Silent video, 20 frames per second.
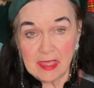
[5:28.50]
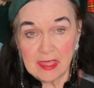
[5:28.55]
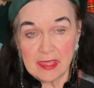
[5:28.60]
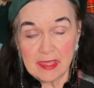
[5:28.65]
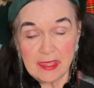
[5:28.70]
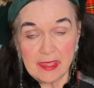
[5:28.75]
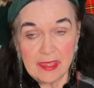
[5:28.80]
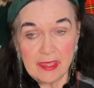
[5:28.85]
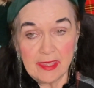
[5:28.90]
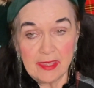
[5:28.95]

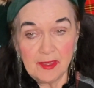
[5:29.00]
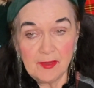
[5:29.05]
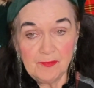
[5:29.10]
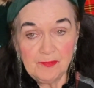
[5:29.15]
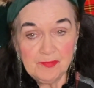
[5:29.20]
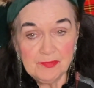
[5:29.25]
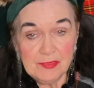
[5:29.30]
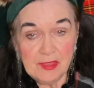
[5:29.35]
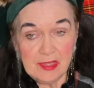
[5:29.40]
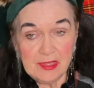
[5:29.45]
He
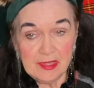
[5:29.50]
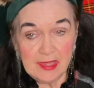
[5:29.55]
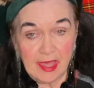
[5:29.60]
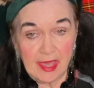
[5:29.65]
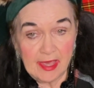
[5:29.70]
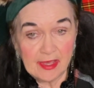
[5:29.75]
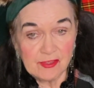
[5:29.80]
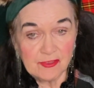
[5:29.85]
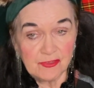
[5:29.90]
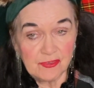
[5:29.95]

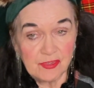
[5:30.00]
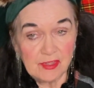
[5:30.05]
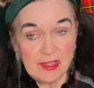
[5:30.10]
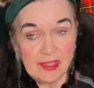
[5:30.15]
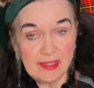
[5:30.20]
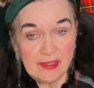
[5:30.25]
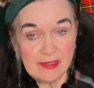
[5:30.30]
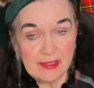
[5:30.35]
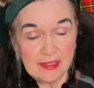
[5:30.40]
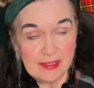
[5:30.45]

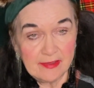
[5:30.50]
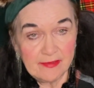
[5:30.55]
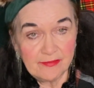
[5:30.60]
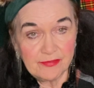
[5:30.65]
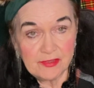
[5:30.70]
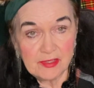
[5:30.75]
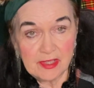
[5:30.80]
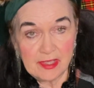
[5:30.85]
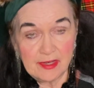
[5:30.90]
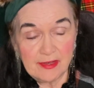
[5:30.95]
actually
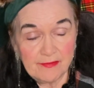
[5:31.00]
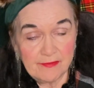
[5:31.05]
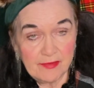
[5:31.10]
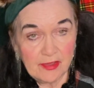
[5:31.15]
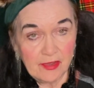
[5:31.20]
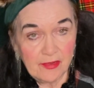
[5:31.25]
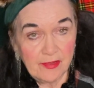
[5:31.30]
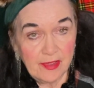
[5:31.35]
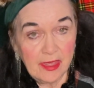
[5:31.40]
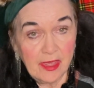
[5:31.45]
lived in a
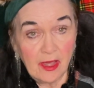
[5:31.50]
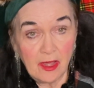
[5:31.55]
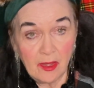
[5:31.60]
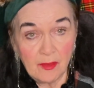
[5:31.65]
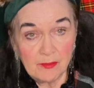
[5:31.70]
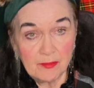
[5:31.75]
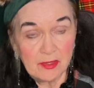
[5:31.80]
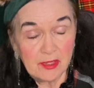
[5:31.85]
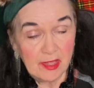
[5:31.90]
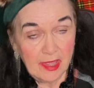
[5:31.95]
very
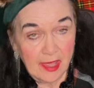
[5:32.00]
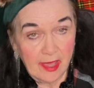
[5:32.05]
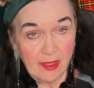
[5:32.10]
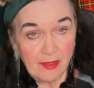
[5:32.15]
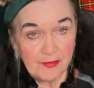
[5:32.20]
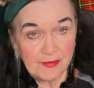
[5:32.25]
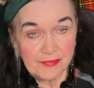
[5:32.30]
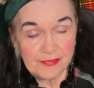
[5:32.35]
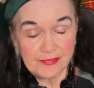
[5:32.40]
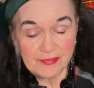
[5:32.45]
humble
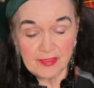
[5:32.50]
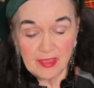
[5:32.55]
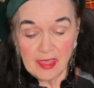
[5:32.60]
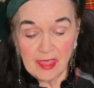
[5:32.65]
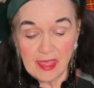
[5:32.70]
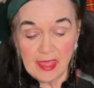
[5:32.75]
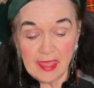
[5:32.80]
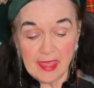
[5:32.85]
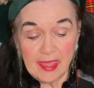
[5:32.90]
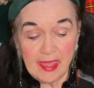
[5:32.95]
house,
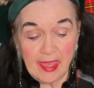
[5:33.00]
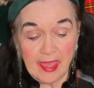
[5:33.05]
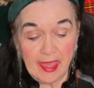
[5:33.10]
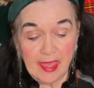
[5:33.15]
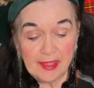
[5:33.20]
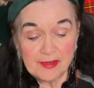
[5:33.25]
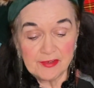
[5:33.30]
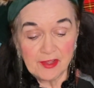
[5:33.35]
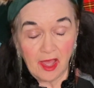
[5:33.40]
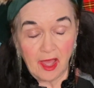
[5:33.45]

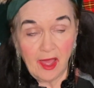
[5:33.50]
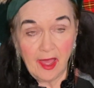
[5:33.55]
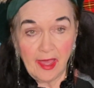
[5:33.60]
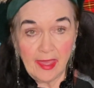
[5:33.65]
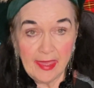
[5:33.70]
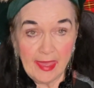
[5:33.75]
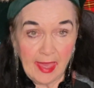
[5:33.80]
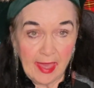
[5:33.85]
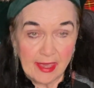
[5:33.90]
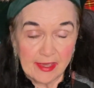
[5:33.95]
and
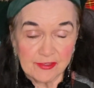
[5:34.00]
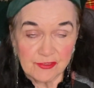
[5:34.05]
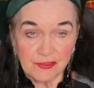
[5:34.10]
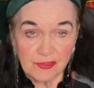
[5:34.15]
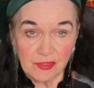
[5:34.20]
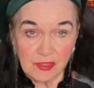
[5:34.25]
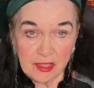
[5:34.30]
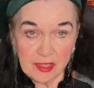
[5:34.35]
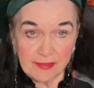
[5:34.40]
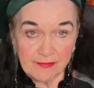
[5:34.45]
I
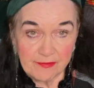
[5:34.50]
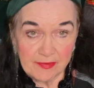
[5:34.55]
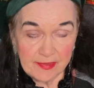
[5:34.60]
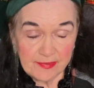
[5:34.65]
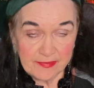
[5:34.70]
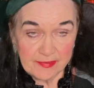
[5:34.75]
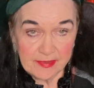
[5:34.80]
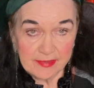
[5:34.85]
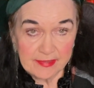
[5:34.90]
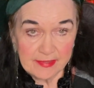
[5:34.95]
actually
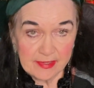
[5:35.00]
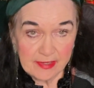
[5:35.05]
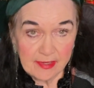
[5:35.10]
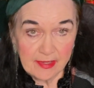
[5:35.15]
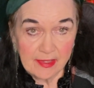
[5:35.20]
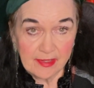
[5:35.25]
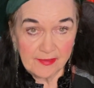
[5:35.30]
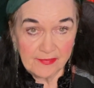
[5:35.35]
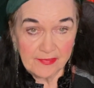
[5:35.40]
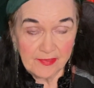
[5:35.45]
visited
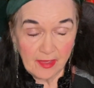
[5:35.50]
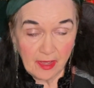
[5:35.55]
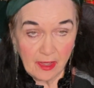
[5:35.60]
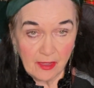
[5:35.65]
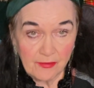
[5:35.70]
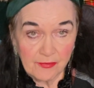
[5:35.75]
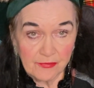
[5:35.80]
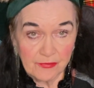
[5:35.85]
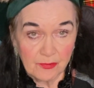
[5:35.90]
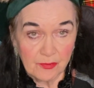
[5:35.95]
his
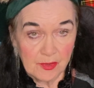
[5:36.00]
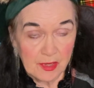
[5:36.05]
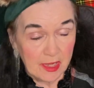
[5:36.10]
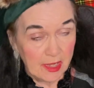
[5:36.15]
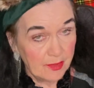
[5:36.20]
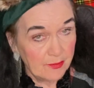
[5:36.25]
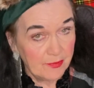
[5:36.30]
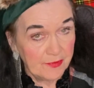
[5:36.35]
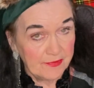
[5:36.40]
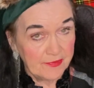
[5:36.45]
house when
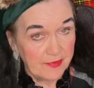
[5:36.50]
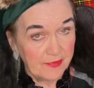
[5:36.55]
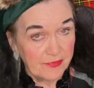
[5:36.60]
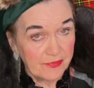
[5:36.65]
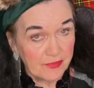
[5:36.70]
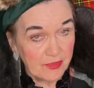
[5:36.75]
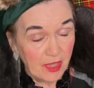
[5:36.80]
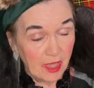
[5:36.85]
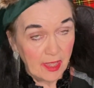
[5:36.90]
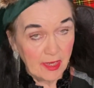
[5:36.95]
I was in
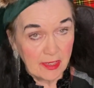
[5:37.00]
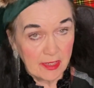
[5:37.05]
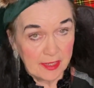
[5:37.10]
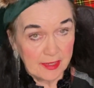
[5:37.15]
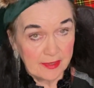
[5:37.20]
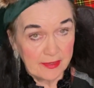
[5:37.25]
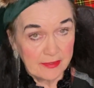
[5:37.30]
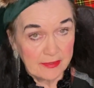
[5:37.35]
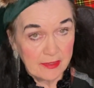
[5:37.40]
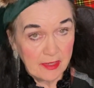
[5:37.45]

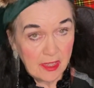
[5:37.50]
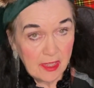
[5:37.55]
Scotland.